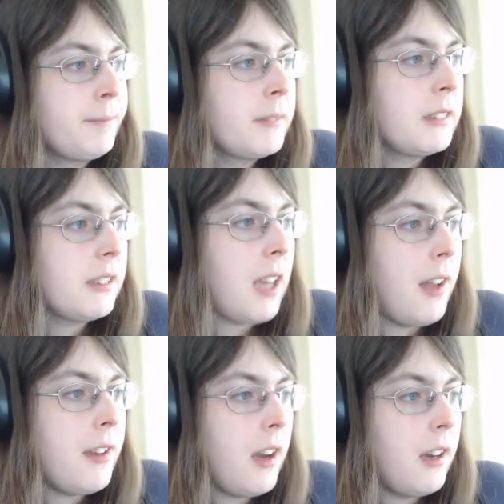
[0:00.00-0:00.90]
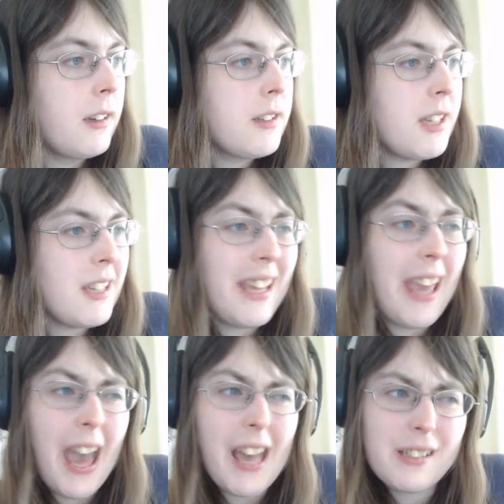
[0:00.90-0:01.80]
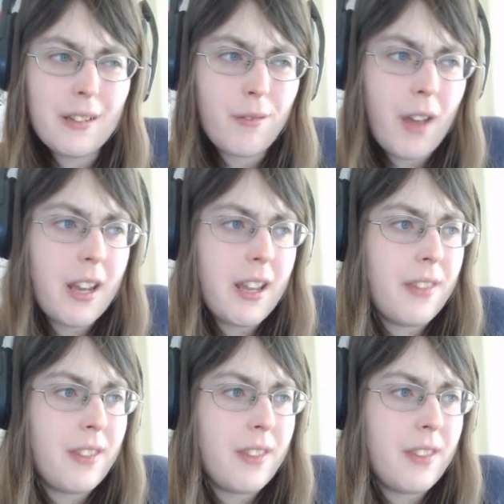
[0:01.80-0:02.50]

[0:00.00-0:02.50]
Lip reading: Todd Young says he hasn't read it yet.